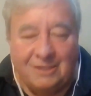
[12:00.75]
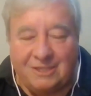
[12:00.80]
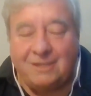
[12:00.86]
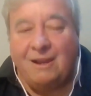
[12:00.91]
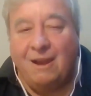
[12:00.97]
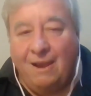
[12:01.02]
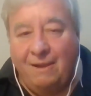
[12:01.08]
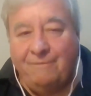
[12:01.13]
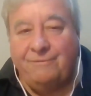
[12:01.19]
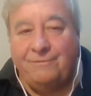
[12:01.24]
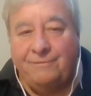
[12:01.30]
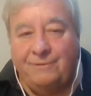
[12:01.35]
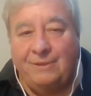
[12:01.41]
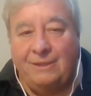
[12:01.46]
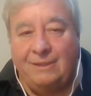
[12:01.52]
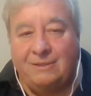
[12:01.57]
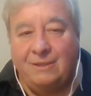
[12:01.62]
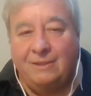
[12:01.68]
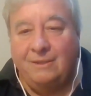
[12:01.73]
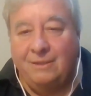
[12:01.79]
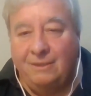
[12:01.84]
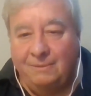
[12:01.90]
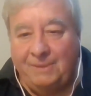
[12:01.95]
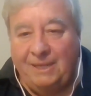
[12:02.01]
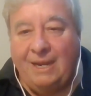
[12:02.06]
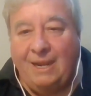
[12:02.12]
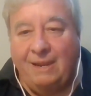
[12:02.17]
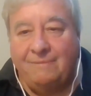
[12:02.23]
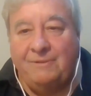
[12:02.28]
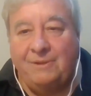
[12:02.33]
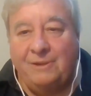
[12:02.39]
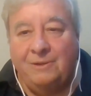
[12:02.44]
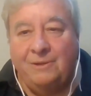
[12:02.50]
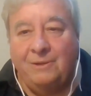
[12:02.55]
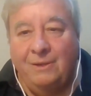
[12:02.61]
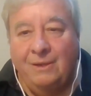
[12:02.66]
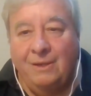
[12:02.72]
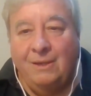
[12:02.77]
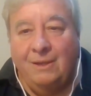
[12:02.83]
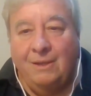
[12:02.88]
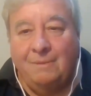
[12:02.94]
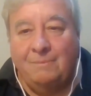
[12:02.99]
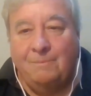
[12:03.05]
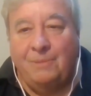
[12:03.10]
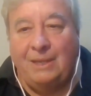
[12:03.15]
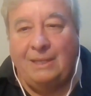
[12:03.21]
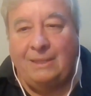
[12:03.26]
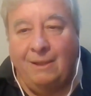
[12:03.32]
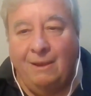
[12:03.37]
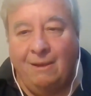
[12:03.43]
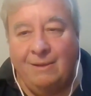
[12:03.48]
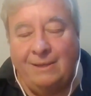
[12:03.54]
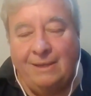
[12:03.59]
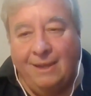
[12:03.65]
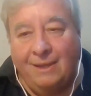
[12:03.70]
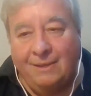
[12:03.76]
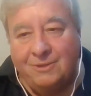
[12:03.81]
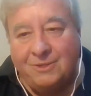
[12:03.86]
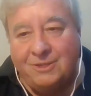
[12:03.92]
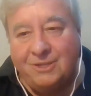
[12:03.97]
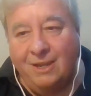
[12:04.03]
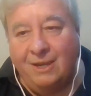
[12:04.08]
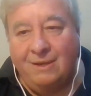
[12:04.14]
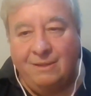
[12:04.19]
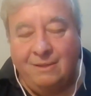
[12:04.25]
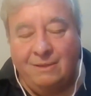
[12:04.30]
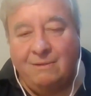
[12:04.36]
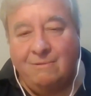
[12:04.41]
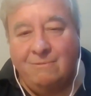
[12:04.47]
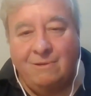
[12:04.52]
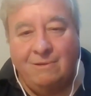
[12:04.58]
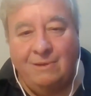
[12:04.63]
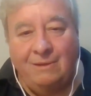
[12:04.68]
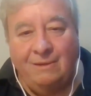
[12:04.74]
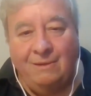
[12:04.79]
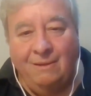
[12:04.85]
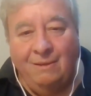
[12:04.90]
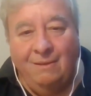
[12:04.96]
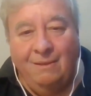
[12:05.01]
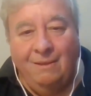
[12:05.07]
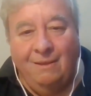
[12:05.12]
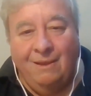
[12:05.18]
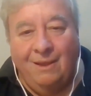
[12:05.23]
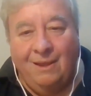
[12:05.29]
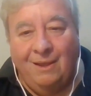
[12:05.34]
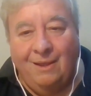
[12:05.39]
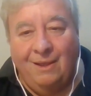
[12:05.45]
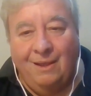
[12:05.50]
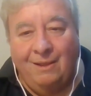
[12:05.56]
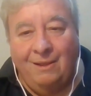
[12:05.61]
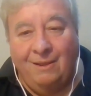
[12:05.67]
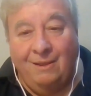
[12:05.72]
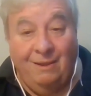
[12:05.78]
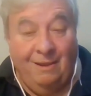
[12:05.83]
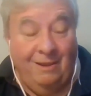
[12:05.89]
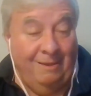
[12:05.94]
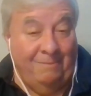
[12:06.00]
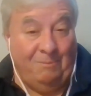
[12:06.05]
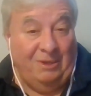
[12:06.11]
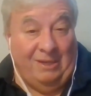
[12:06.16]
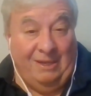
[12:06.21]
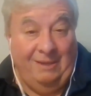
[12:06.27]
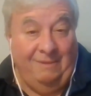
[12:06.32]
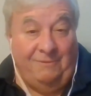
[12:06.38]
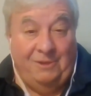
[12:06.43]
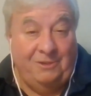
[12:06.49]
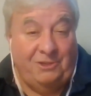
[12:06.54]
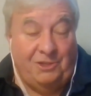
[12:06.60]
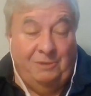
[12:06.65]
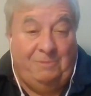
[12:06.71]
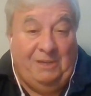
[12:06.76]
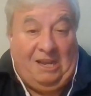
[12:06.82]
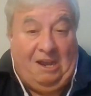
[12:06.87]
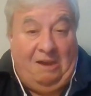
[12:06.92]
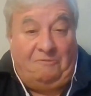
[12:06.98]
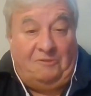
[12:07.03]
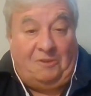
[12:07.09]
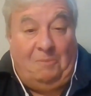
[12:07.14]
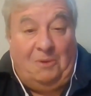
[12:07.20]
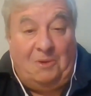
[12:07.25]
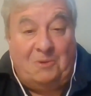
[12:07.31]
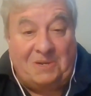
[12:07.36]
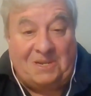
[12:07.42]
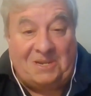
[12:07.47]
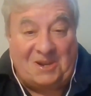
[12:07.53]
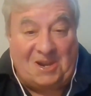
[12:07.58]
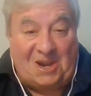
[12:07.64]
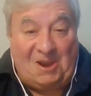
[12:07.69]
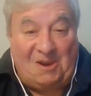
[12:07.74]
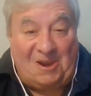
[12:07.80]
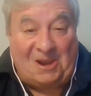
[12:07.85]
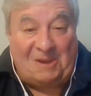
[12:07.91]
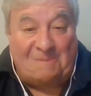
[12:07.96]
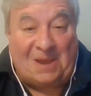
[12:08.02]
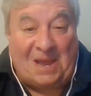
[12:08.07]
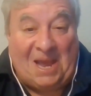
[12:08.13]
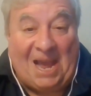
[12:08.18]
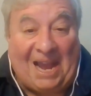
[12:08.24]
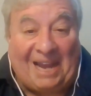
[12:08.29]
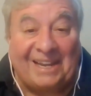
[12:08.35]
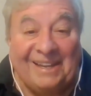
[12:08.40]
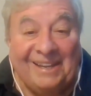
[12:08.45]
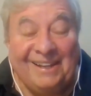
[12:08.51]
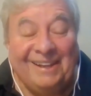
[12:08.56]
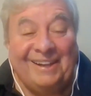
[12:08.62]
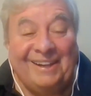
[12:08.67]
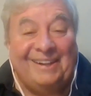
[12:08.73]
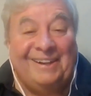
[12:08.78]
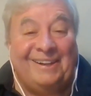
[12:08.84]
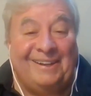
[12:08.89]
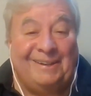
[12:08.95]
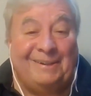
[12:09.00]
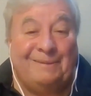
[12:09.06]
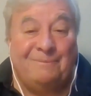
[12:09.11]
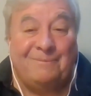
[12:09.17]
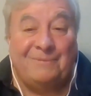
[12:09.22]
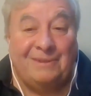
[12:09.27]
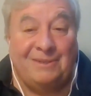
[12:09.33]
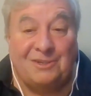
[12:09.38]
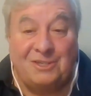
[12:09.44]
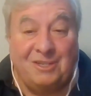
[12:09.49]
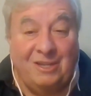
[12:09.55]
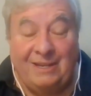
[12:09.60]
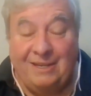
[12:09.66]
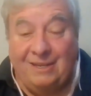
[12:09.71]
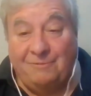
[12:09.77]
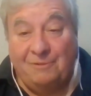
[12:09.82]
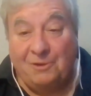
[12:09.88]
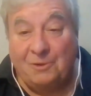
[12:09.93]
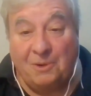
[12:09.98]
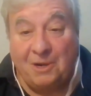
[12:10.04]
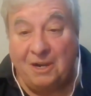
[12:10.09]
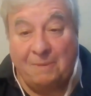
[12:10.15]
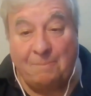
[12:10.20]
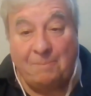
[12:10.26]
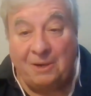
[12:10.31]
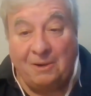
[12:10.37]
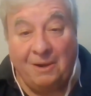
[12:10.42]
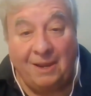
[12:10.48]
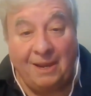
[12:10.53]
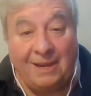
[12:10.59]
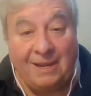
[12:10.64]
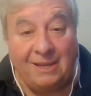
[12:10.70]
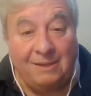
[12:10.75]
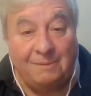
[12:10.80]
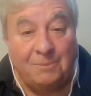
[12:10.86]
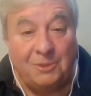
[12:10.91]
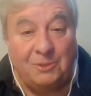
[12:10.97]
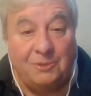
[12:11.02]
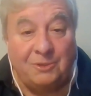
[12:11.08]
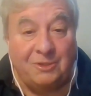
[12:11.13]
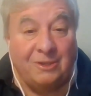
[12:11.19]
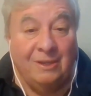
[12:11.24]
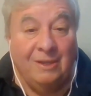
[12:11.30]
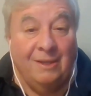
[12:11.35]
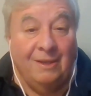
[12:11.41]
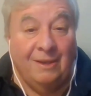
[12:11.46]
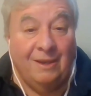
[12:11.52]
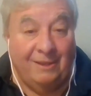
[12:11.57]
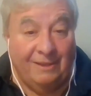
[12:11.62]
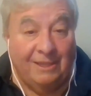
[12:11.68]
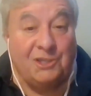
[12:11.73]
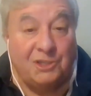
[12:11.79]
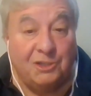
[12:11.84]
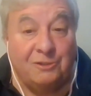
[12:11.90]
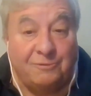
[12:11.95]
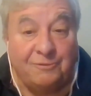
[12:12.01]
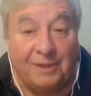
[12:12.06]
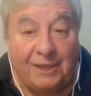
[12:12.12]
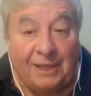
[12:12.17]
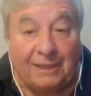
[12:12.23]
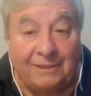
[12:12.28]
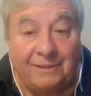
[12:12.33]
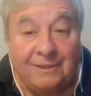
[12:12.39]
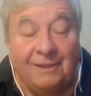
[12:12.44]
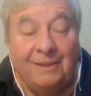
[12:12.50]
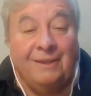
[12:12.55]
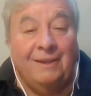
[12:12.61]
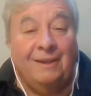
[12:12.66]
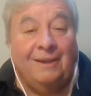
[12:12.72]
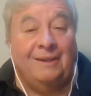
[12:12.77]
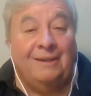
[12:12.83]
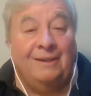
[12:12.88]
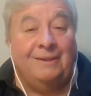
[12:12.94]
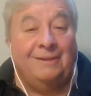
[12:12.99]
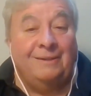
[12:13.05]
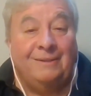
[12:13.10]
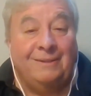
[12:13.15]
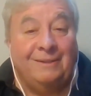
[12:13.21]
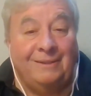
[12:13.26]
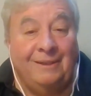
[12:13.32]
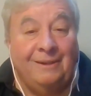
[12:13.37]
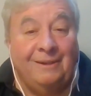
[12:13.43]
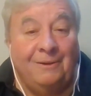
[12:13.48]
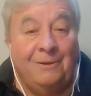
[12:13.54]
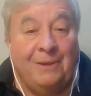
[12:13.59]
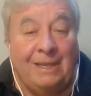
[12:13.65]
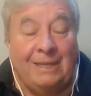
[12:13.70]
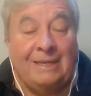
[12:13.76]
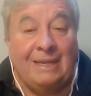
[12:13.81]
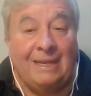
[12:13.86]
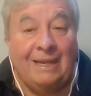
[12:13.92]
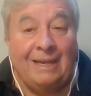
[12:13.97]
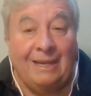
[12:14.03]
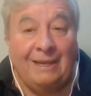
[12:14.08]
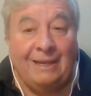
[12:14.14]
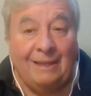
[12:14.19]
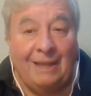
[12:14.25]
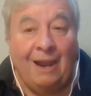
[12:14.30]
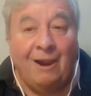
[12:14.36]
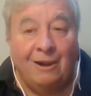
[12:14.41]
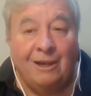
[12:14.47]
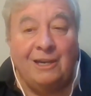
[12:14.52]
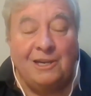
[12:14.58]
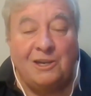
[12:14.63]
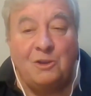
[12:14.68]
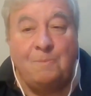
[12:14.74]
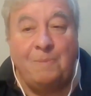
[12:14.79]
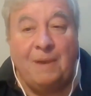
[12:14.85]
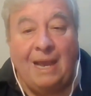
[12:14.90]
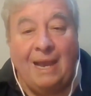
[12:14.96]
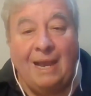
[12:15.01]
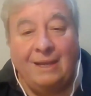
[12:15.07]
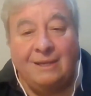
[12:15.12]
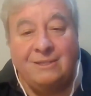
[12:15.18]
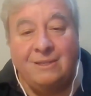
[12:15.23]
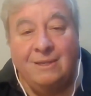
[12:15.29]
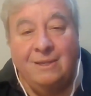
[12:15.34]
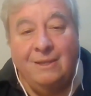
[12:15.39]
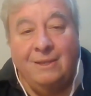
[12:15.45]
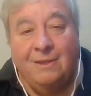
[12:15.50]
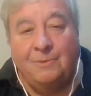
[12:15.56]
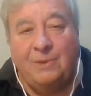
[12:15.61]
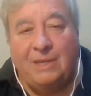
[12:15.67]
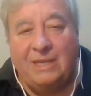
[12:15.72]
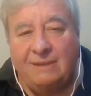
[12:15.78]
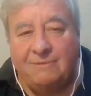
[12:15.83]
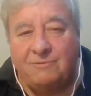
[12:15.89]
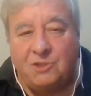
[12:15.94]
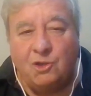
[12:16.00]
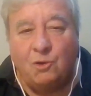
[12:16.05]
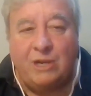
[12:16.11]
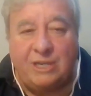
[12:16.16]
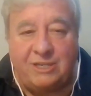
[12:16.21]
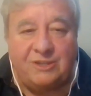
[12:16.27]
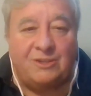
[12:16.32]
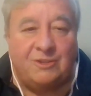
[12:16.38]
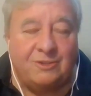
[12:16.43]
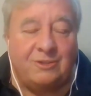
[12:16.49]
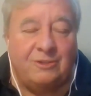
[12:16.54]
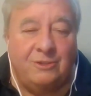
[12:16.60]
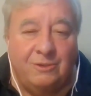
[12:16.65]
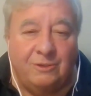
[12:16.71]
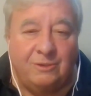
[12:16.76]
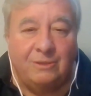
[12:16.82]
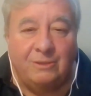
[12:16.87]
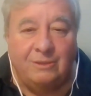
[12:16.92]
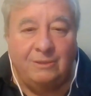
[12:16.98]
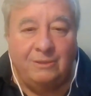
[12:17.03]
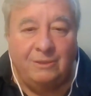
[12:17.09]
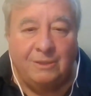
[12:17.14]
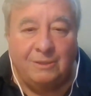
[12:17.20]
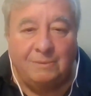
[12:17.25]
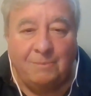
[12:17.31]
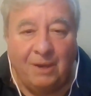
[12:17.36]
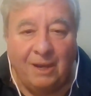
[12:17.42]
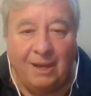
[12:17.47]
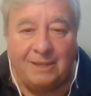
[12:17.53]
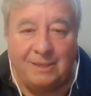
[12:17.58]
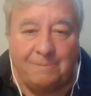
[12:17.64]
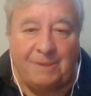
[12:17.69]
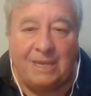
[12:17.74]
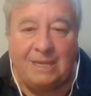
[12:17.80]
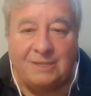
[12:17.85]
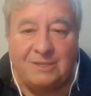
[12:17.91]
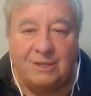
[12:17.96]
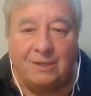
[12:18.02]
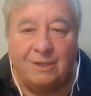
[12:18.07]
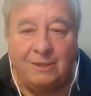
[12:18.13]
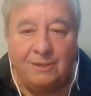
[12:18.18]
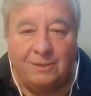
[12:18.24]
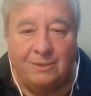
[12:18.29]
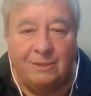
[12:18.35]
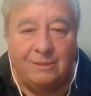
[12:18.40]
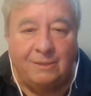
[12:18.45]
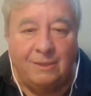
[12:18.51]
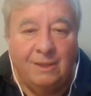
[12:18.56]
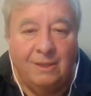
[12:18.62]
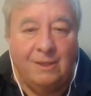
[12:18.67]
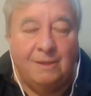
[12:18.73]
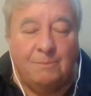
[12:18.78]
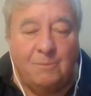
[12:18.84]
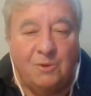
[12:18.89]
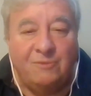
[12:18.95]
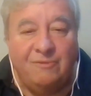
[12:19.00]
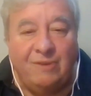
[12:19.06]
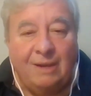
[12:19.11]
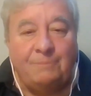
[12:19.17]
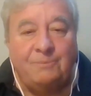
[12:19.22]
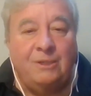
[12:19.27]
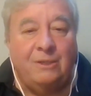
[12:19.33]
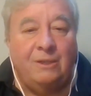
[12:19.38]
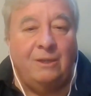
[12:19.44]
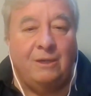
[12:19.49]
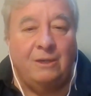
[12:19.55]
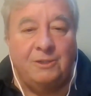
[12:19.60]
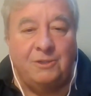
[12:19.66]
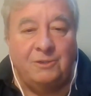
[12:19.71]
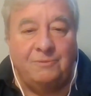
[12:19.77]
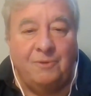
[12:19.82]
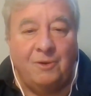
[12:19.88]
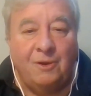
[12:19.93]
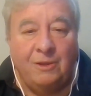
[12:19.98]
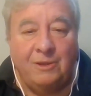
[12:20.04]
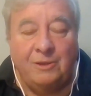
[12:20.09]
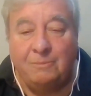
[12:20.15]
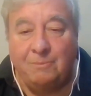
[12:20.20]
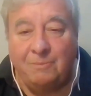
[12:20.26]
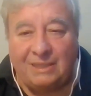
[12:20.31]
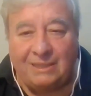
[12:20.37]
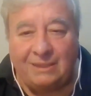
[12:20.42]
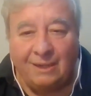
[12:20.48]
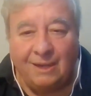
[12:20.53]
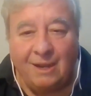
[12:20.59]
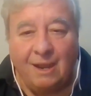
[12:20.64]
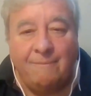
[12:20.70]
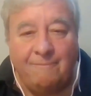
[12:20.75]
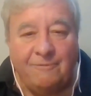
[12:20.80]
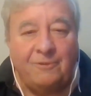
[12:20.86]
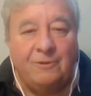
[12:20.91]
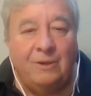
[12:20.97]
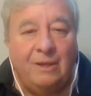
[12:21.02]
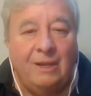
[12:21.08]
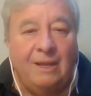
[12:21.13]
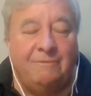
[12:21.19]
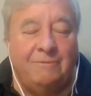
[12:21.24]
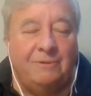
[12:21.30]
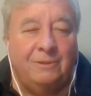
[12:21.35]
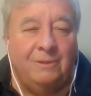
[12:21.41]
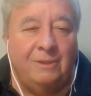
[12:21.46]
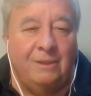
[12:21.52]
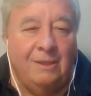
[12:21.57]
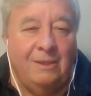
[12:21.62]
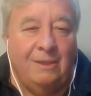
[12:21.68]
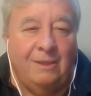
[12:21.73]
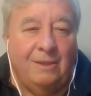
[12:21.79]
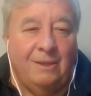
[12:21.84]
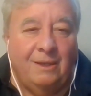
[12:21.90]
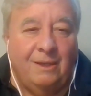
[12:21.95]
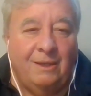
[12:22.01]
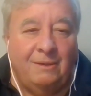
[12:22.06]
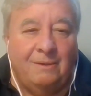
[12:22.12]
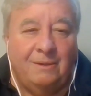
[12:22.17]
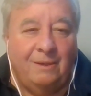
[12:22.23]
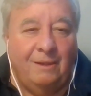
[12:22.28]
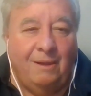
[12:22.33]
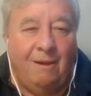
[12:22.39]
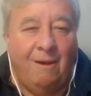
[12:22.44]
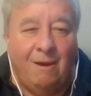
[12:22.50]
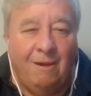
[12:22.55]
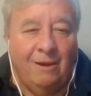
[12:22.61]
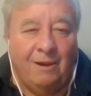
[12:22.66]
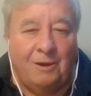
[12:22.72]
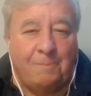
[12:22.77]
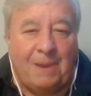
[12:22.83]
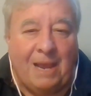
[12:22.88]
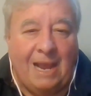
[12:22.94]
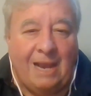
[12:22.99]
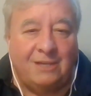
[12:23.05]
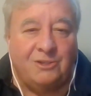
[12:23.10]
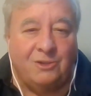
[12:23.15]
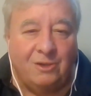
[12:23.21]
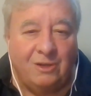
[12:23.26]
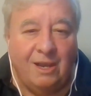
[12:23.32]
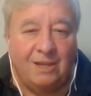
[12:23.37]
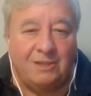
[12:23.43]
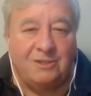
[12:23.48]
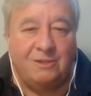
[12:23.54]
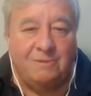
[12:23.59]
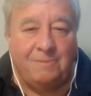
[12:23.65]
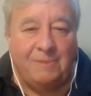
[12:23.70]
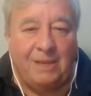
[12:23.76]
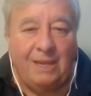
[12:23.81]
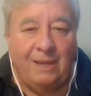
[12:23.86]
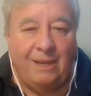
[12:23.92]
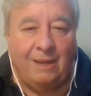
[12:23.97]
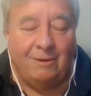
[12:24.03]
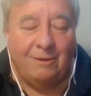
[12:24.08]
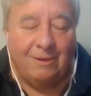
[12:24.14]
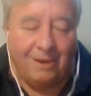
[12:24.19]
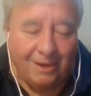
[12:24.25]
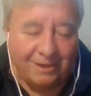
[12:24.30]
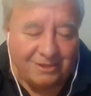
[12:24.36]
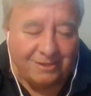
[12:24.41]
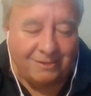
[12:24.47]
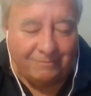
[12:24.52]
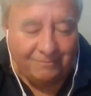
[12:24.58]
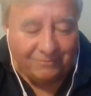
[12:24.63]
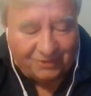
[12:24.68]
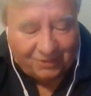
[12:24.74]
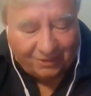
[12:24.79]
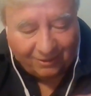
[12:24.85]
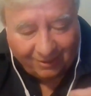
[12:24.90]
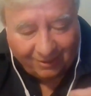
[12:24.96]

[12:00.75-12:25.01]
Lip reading: tough. It's a little bit heavier, but on the other side of the coin, I believe you should be comfortable when you're carrying a pack. Just like if you're wearing a pair of hiking boots, they should fit. And our canoe packs, we give choices. You can buy the basic, you can move up to larger volume, but the comfort level, all our packs are custom made or custom